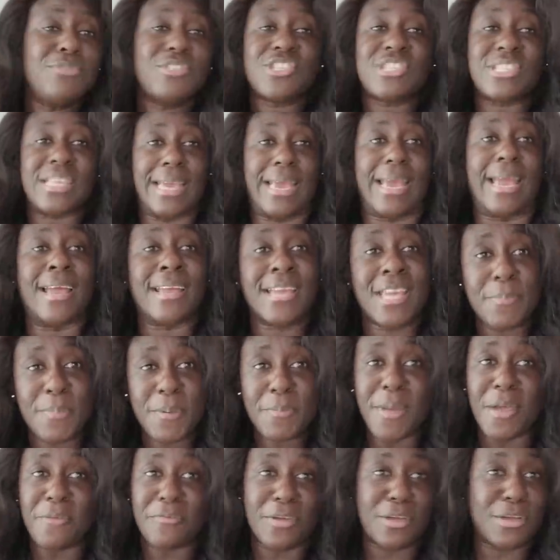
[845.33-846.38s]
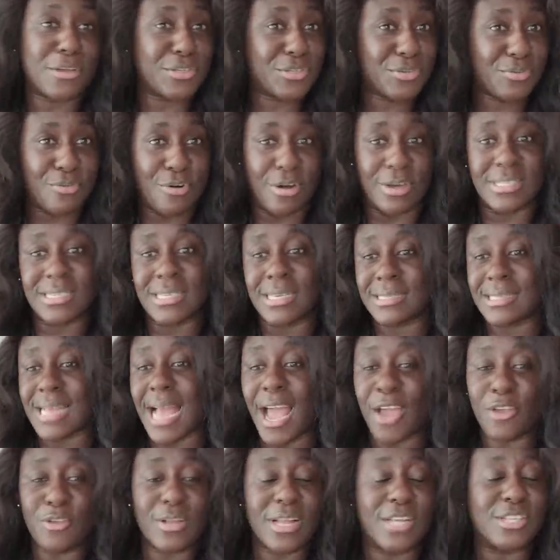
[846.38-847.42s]
just here keeping my fingers crossed because
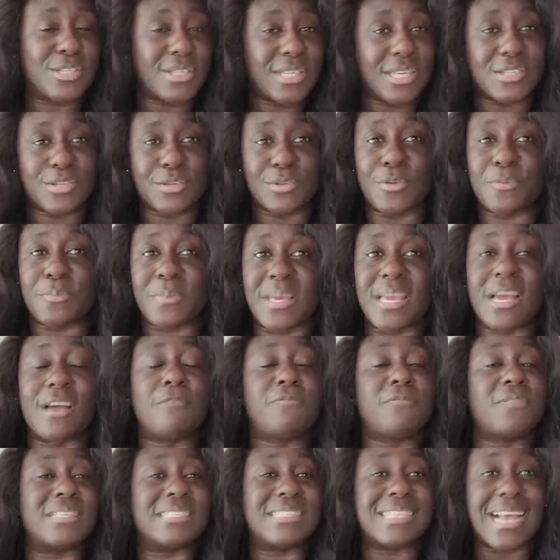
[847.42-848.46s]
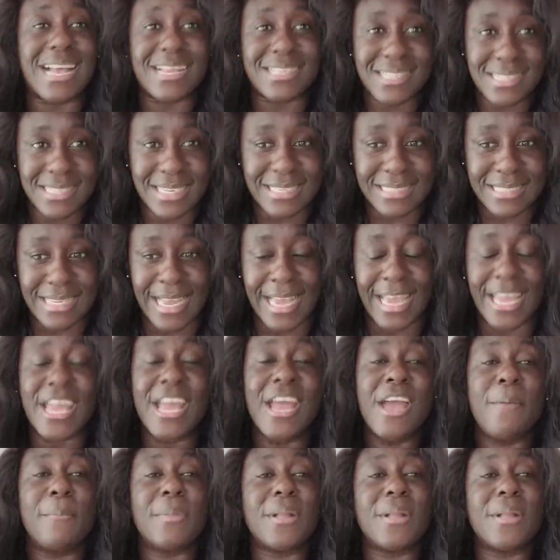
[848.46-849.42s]
I know that today is going to be a fantastic day.